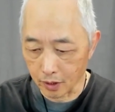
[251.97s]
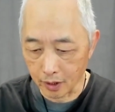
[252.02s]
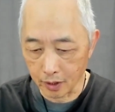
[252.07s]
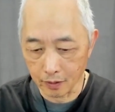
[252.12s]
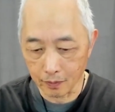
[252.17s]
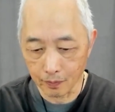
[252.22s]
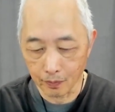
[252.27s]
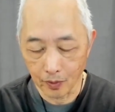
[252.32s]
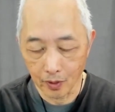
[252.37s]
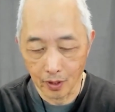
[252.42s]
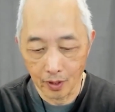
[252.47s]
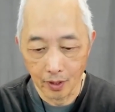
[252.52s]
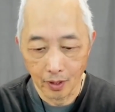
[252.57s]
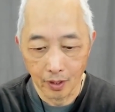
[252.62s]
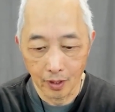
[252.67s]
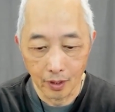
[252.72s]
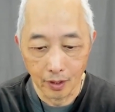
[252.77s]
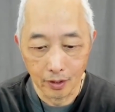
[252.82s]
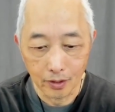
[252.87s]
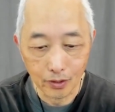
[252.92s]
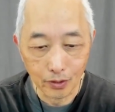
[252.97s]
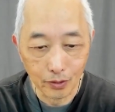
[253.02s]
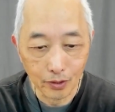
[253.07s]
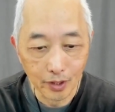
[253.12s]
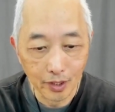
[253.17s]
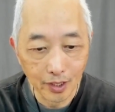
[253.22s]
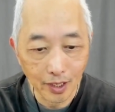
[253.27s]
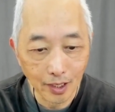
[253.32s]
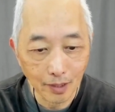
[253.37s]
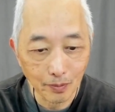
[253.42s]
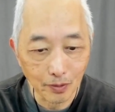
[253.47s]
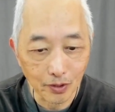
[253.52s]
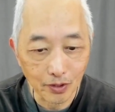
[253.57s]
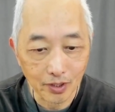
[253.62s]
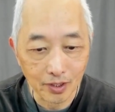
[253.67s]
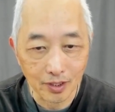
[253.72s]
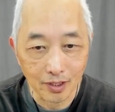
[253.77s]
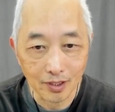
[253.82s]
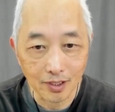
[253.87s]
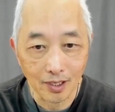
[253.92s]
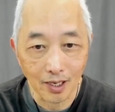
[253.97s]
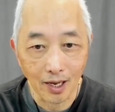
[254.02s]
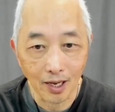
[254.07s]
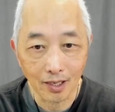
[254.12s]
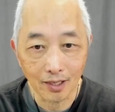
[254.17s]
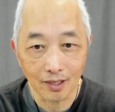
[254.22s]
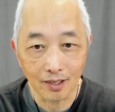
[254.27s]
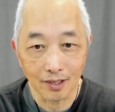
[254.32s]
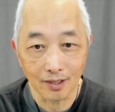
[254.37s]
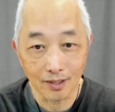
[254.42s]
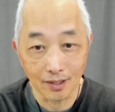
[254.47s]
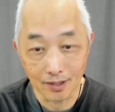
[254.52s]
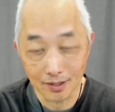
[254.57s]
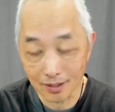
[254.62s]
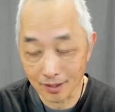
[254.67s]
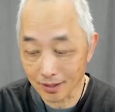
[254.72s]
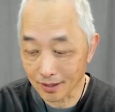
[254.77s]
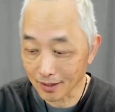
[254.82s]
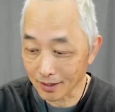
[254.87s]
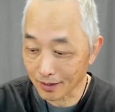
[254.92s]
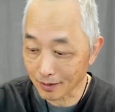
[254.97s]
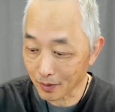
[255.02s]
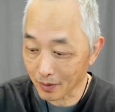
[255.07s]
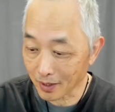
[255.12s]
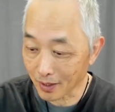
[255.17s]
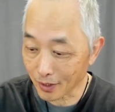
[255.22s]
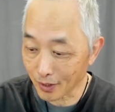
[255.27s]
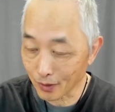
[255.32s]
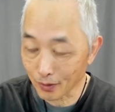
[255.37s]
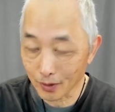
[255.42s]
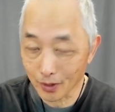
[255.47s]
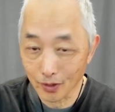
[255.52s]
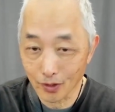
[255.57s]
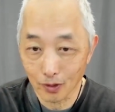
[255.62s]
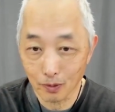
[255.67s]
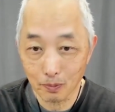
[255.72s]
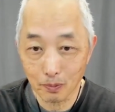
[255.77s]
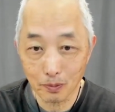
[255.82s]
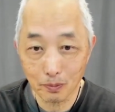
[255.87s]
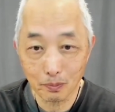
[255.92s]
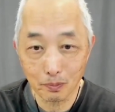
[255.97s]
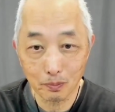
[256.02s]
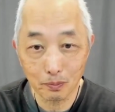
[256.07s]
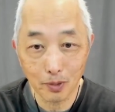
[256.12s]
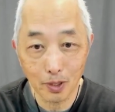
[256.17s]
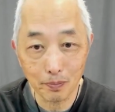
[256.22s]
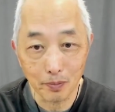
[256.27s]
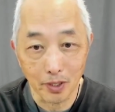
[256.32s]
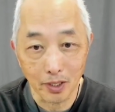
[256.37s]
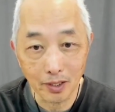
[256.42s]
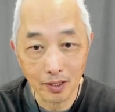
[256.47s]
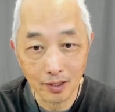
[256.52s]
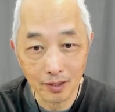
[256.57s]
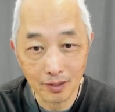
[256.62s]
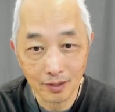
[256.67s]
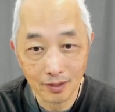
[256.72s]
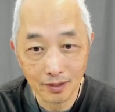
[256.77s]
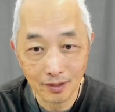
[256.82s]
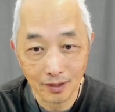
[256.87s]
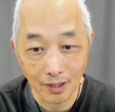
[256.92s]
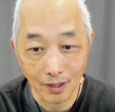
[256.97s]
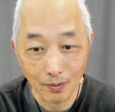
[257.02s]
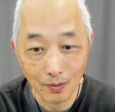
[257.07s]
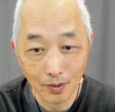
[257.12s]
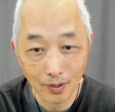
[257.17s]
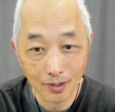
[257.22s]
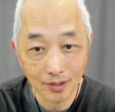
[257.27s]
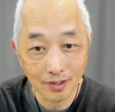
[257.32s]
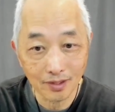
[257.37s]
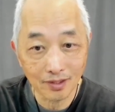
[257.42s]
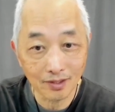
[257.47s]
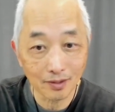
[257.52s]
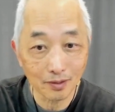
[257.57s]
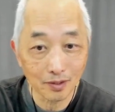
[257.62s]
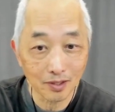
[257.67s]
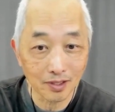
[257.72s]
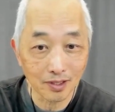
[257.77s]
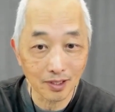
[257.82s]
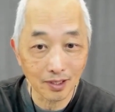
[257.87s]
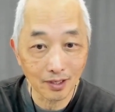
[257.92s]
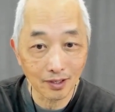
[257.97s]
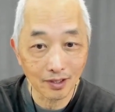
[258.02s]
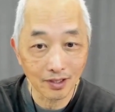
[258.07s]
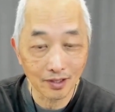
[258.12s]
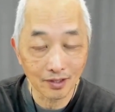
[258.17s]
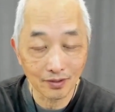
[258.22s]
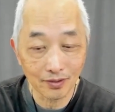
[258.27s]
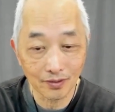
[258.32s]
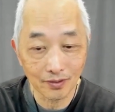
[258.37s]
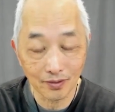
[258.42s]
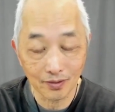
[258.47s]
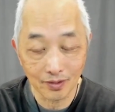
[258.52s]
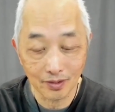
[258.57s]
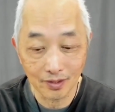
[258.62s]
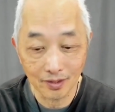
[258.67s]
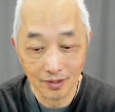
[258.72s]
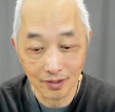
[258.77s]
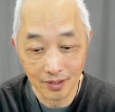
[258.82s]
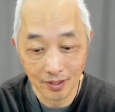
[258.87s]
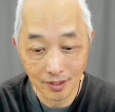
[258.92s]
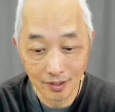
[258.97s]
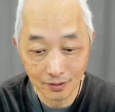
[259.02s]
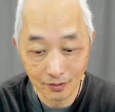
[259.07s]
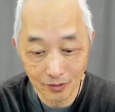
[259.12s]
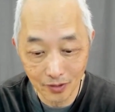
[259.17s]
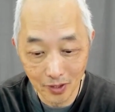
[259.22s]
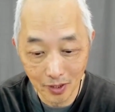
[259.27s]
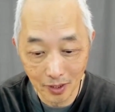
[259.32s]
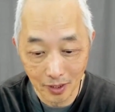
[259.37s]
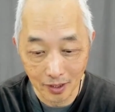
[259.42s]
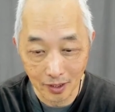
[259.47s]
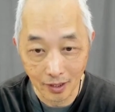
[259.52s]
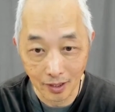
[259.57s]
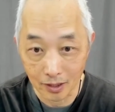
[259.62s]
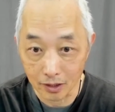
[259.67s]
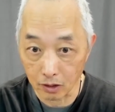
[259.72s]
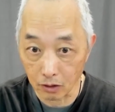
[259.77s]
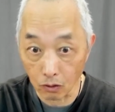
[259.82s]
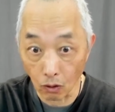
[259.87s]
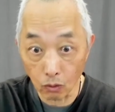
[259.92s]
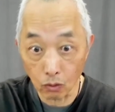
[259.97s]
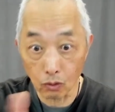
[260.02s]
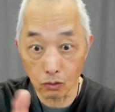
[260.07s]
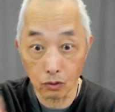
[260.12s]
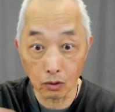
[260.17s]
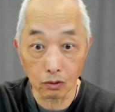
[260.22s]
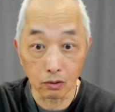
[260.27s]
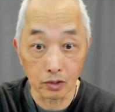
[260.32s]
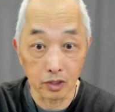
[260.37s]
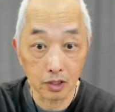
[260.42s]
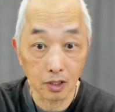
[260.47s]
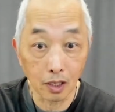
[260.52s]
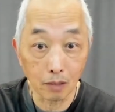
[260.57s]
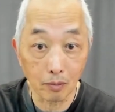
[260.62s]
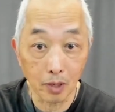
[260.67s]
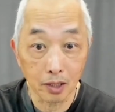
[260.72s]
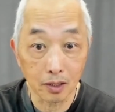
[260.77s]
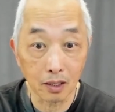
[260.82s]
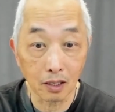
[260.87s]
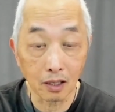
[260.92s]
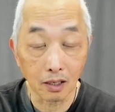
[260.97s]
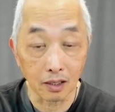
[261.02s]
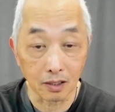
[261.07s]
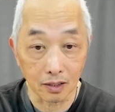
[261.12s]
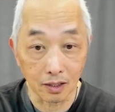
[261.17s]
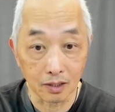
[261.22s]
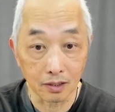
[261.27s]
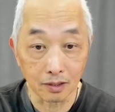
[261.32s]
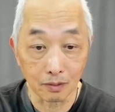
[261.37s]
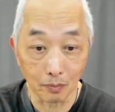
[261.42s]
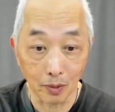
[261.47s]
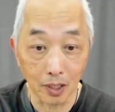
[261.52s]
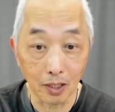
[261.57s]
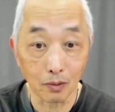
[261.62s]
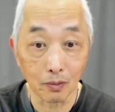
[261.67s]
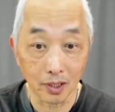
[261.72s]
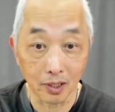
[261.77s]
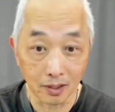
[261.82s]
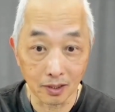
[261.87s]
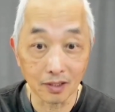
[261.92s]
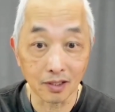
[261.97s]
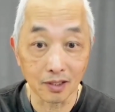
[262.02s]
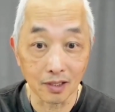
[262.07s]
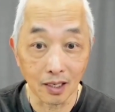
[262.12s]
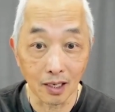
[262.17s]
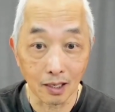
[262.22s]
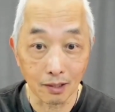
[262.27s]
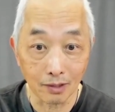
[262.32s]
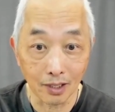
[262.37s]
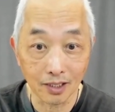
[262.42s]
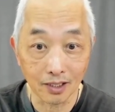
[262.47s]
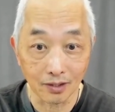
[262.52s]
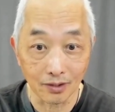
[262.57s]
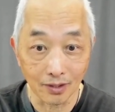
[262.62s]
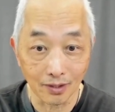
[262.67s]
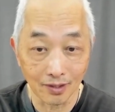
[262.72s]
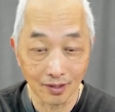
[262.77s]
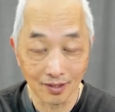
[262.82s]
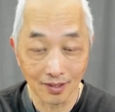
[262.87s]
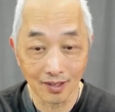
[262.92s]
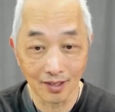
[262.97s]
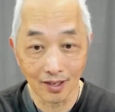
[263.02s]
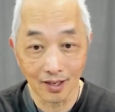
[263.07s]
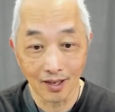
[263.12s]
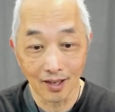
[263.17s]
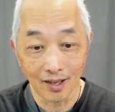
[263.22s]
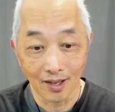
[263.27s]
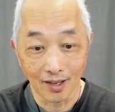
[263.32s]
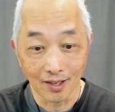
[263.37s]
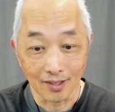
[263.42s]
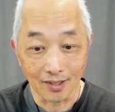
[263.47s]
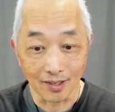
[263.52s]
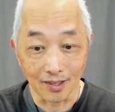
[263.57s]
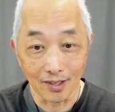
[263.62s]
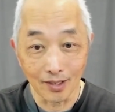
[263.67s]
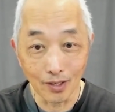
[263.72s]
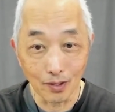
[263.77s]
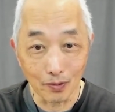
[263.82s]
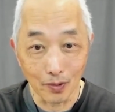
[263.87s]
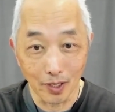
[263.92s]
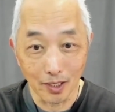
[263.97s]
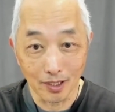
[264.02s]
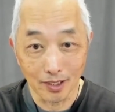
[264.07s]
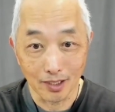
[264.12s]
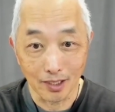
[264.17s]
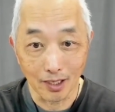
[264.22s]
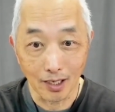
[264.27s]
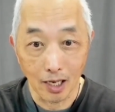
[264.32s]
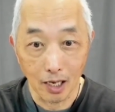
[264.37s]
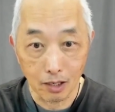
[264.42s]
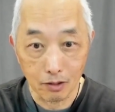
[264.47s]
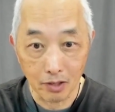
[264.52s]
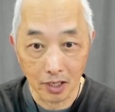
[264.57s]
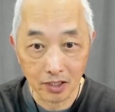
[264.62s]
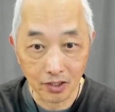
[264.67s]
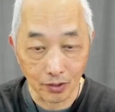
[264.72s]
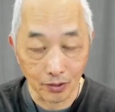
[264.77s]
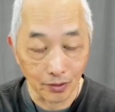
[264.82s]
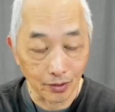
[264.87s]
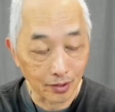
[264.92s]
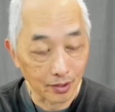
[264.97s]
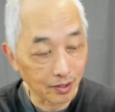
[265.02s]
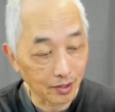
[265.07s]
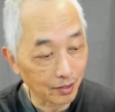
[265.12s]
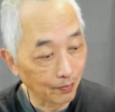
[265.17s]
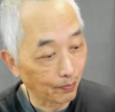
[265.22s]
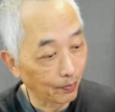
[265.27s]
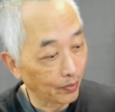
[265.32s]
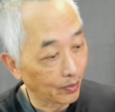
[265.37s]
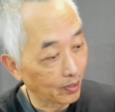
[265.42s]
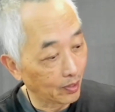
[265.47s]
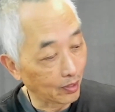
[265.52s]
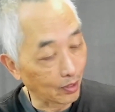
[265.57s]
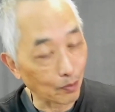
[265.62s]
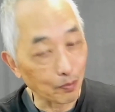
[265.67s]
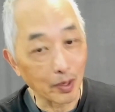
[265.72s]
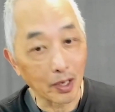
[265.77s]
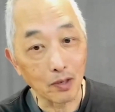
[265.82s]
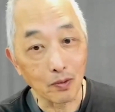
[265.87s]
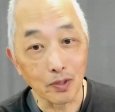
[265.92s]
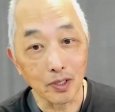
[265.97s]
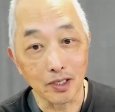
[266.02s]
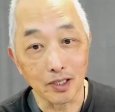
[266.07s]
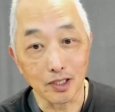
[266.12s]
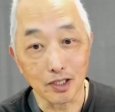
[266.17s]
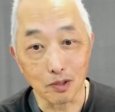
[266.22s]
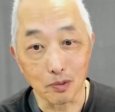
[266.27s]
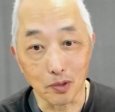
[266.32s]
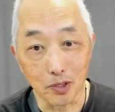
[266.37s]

And so the neighbors sees that, and they see this cute little puppy, and they wanted to see if he's friendly. And I said, no, it's not my dog. And by the way, this is the aggressor. The little one is the aggressor. The big one is the protector.